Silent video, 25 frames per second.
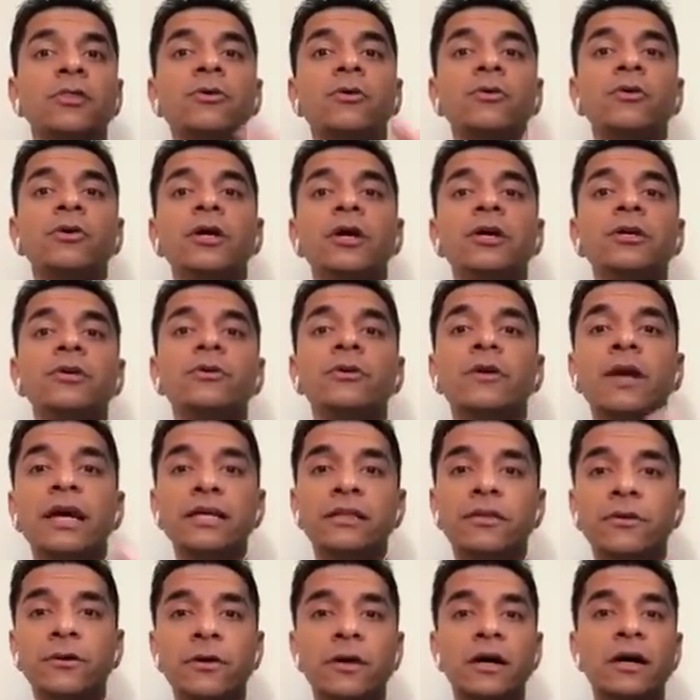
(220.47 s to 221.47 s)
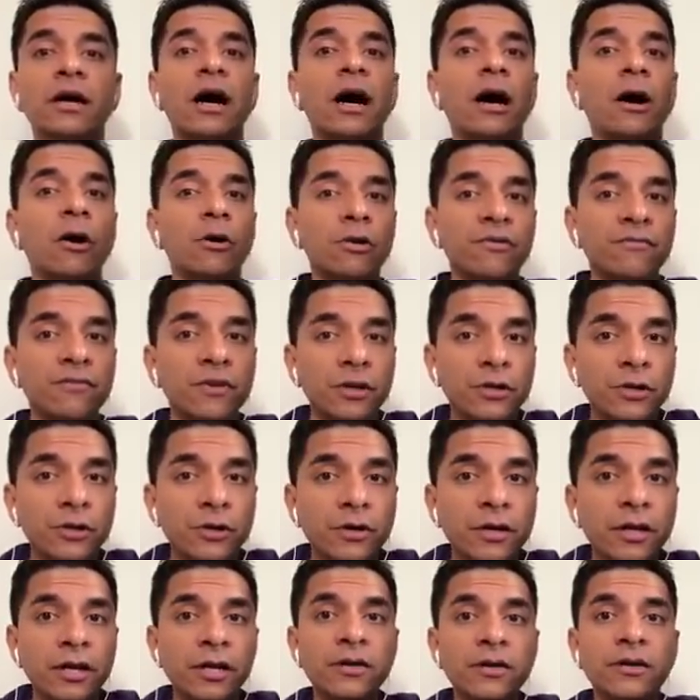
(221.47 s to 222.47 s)
through your urethra, out of your
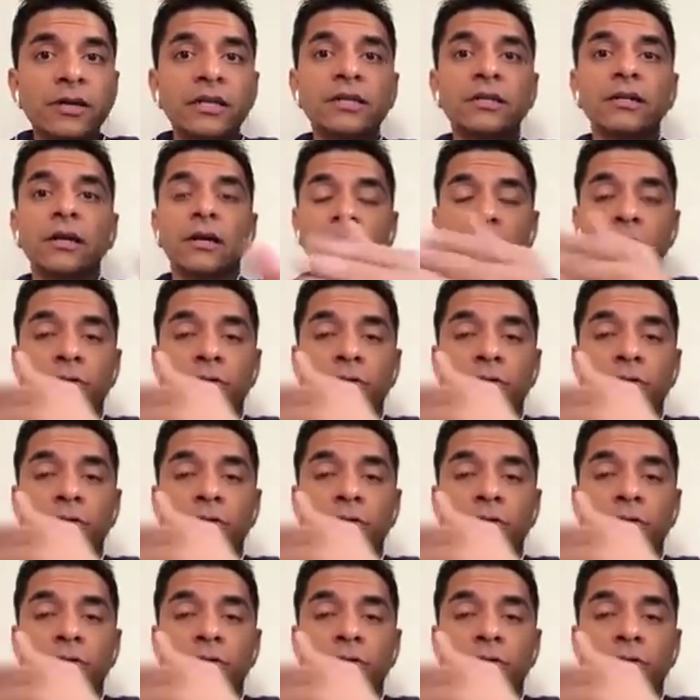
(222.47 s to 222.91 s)
urinary,